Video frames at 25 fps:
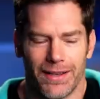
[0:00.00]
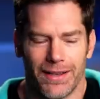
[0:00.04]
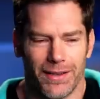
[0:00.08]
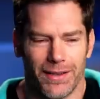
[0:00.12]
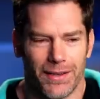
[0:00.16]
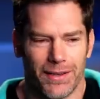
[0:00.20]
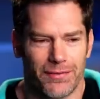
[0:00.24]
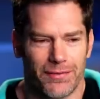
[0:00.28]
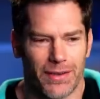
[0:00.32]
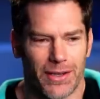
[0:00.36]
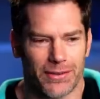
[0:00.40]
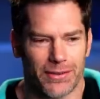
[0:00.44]

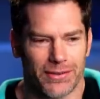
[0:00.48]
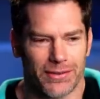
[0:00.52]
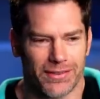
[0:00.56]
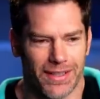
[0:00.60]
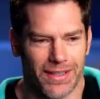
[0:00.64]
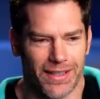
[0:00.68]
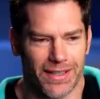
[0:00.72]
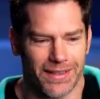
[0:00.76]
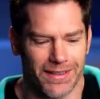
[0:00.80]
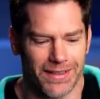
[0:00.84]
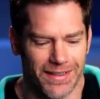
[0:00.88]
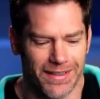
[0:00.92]
a fair
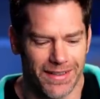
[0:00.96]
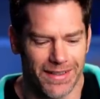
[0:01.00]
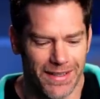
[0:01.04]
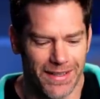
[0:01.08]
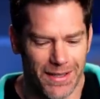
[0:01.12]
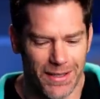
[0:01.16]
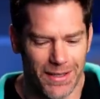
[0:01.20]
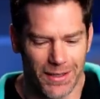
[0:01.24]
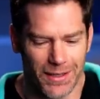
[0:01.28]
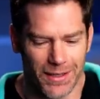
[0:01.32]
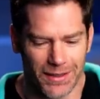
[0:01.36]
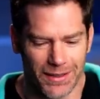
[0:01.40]
st- uh,
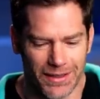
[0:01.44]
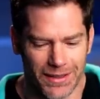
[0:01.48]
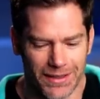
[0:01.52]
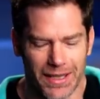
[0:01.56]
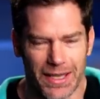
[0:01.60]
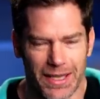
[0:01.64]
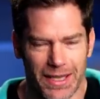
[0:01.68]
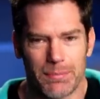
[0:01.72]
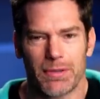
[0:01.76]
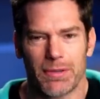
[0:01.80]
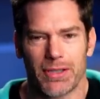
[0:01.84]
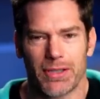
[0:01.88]
uh,
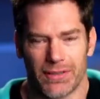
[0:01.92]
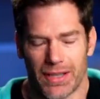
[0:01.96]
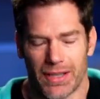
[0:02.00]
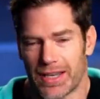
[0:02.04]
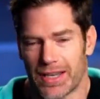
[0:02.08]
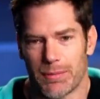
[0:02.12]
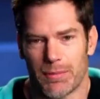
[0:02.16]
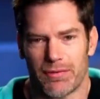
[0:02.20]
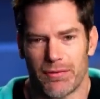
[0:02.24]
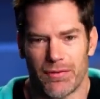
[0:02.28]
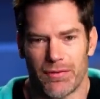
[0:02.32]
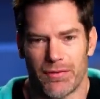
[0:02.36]
claim because
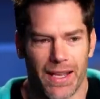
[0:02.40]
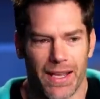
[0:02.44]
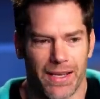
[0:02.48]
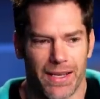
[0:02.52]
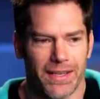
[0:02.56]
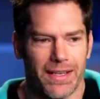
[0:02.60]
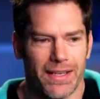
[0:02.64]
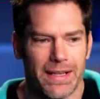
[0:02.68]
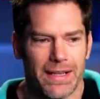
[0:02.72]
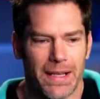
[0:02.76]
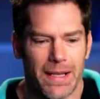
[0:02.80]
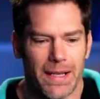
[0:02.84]
I am a
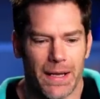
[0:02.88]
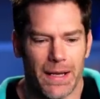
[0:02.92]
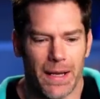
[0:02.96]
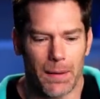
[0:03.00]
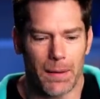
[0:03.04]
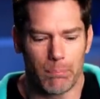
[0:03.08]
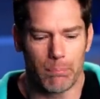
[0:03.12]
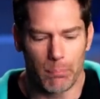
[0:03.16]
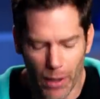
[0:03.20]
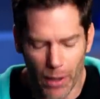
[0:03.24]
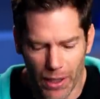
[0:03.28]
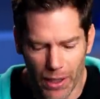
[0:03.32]
fan,
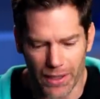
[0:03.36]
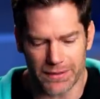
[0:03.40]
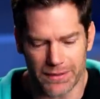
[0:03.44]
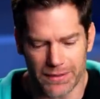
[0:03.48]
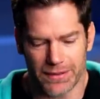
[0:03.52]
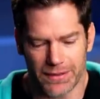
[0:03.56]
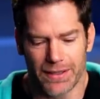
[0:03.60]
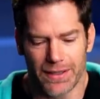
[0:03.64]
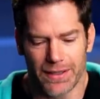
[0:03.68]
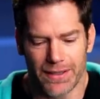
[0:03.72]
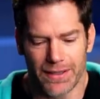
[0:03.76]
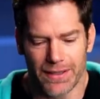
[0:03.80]
uh,
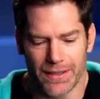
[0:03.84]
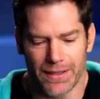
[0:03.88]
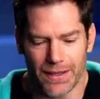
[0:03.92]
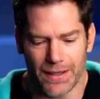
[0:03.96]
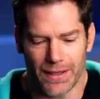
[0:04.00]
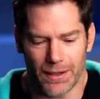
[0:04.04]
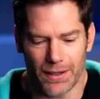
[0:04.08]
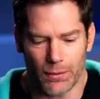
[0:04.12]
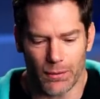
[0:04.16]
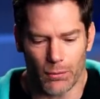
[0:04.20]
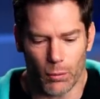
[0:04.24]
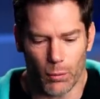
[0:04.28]
but
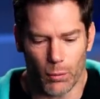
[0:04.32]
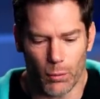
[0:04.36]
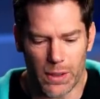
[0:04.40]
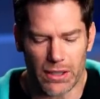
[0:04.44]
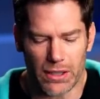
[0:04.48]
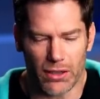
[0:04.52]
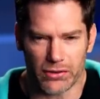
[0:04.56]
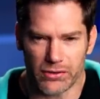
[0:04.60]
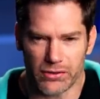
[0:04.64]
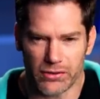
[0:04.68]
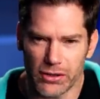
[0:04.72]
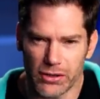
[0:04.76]
uh,
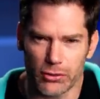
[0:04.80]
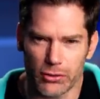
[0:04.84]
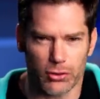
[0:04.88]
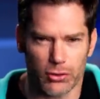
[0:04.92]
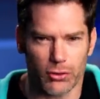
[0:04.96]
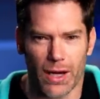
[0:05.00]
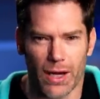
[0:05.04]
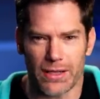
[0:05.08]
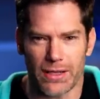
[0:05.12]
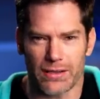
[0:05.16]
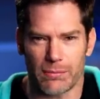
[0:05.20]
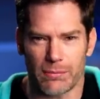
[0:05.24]
we are still
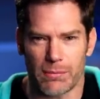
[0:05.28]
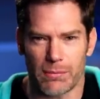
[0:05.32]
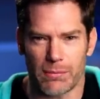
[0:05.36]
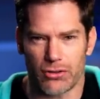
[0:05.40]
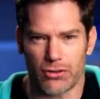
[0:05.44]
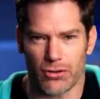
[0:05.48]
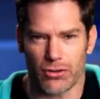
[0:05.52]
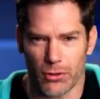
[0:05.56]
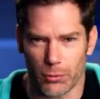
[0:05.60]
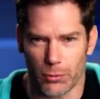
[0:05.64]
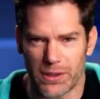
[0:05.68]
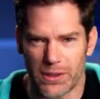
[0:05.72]
trying to
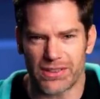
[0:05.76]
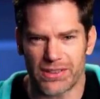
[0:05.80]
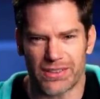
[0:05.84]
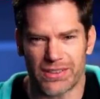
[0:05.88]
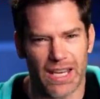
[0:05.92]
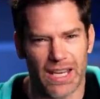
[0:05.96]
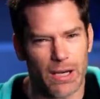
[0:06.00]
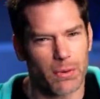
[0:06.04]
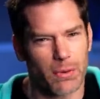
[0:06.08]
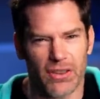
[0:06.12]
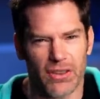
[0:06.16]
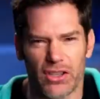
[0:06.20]
make sure that we
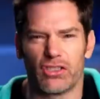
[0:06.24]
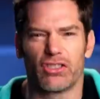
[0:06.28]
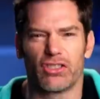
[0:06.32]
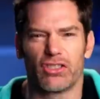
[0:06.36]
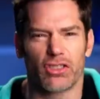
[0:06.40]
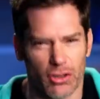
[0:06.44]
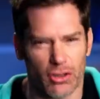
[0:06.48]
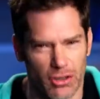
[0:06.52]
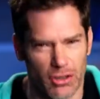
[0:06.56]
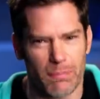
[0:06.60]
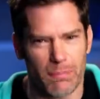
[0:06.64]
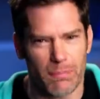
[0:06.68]
stay within
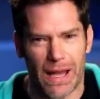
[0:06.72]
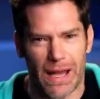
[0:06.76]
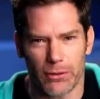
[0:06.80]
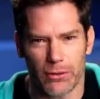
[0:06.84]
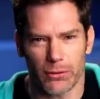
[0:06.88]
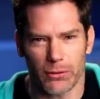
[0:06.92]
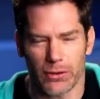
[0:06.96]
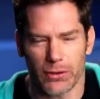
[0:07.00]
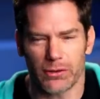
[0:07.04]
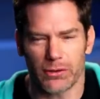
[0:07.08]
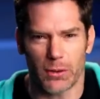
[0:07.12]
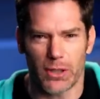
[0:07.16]
certain
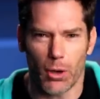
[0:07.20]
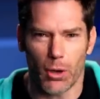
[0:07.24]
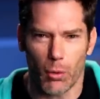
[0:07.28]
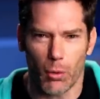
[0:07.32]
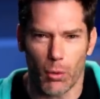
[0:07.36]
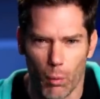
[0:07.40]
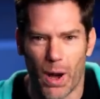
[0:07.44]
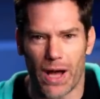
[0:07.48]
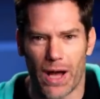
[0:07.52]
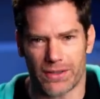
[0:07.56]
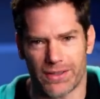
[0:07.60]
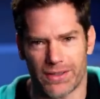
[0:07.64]
boundaries. We
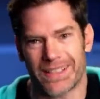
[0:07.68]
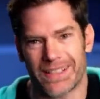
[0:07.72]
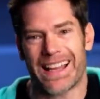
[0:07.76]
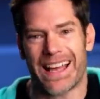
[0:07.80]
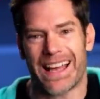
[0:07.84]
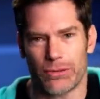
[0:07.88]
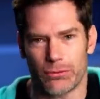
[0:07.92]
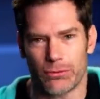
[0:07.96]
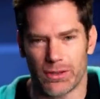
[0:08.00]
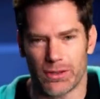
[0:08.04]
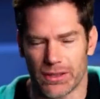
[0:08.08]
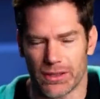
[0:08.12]
don't want to
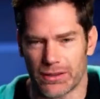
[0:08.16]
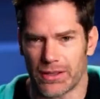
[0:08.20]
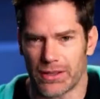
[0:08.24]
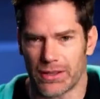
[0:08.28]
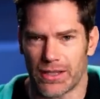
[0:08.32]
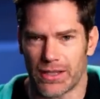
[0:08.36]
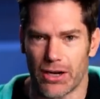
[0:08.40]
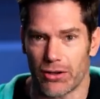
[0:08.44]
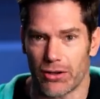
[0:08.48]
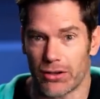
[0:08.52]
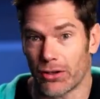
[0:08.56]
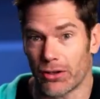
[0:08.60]
contradict the
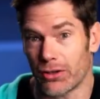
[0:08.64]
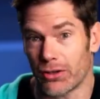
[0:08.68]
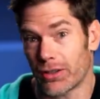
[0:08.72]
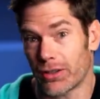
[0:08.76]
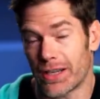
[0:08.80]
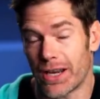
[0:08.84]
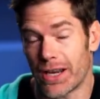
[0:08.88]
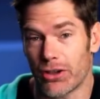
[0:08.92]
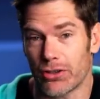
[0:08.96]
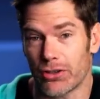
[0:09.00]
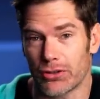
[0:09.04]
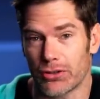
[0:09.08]
character,
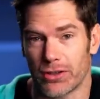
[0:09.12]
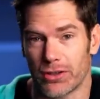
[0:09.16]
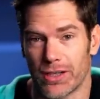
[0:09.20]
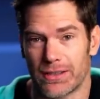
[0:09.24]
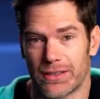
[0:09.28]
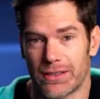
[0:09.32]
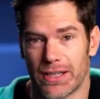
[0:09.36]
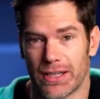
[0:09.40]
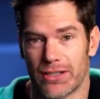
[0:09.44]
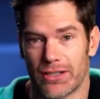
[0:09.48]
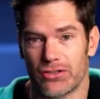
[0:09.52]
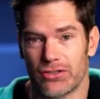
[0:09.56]
character and
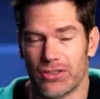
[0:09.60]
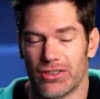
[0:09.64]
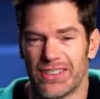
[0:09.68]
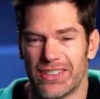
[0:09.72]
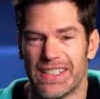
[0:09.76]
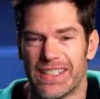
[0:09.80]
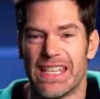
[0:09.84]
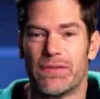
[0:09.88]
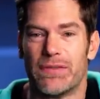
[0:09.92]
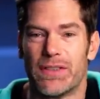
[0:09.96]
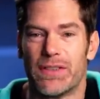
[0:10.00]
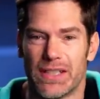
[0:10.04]
intentions,
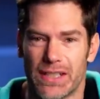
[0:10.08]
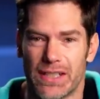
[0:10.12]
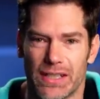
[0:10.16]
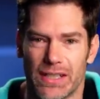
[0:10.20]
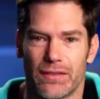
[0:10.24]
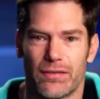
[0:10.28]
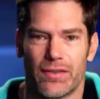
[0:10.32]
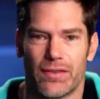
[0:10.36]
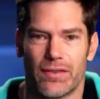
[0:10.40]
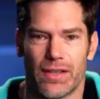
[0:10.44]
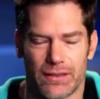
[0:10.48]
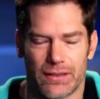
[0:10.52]
even
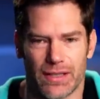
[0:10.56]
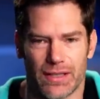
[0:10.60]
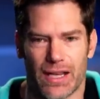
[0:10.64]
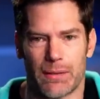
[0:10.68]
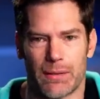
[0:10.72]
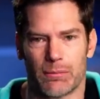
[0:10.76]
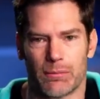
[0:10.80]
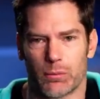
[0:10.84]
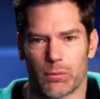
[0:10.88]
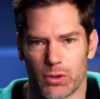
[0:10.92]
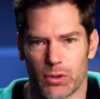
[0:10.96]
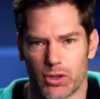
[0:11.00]
if at
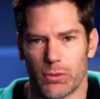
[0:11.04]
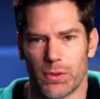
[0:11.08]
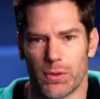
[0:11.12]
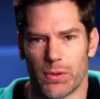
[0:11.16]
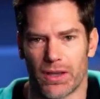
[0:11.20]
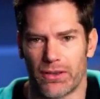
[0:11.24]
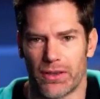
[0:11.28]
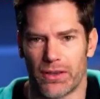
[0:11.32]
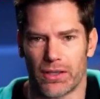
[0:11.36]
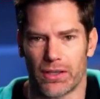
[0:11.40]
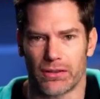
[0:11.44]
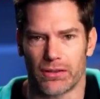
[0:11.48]
times we're
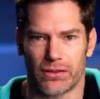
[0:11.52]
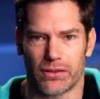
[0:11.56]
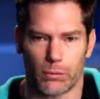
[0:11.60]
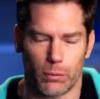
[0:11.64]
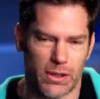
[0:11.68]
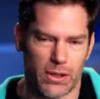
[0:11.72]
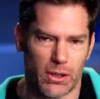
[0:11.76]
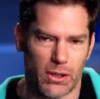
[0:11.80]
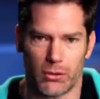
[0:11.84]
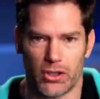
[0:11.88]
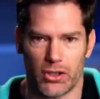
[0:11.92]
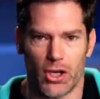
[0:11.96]
doing things that
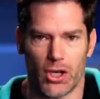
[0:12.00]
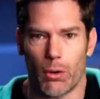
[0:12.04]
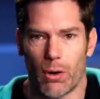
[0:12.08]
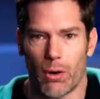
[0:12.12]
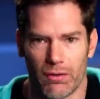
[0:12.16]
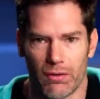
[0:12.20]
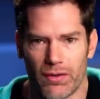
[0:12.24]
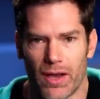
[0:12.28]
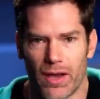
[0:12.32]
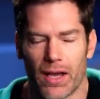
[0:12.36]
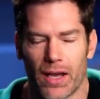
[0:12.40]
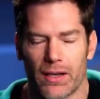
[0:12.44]
we don't know
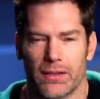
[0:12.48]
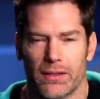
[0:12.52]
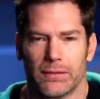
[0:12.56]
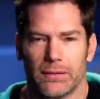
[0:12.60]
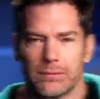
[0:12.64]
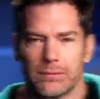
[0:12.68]
are fact.